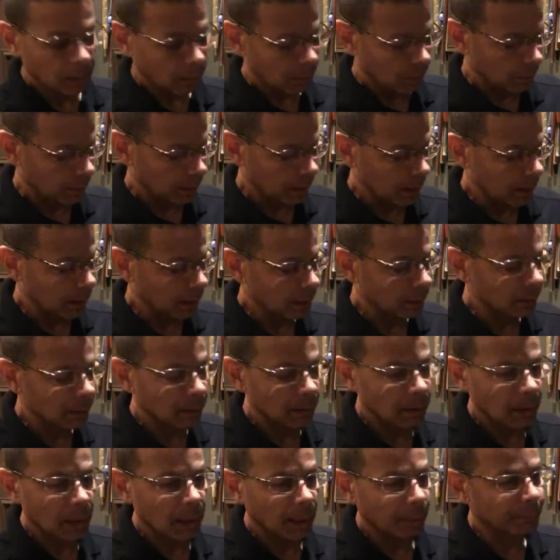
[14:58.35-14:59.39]
Okay,
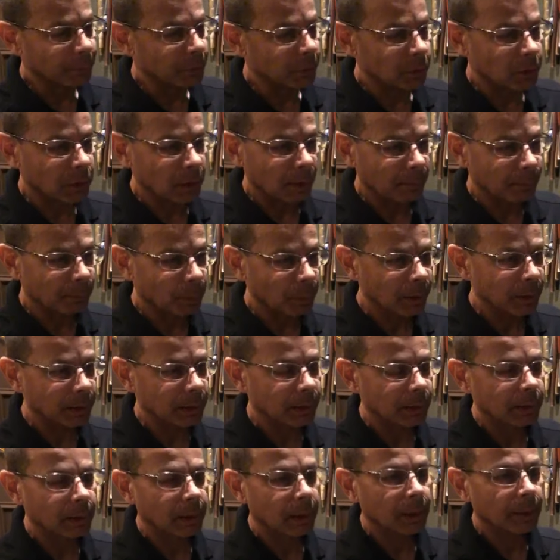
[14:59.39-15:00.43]
I'm just gonna put it
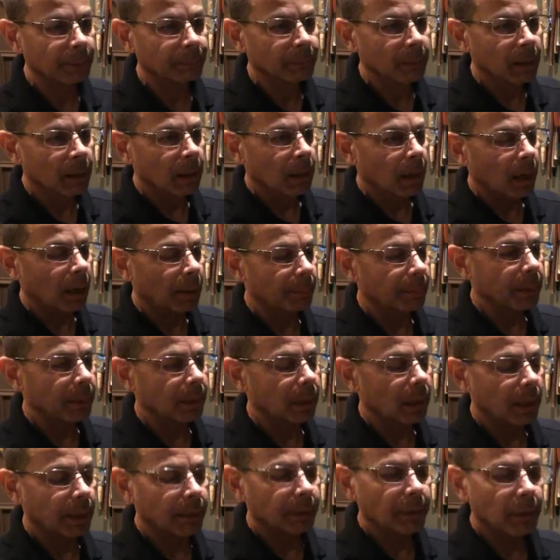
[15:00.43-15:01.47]
in there. I mean,
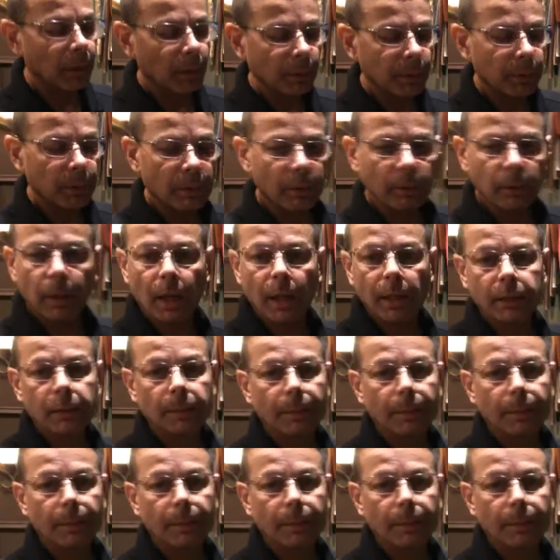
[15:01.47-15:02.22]
I know there are lots of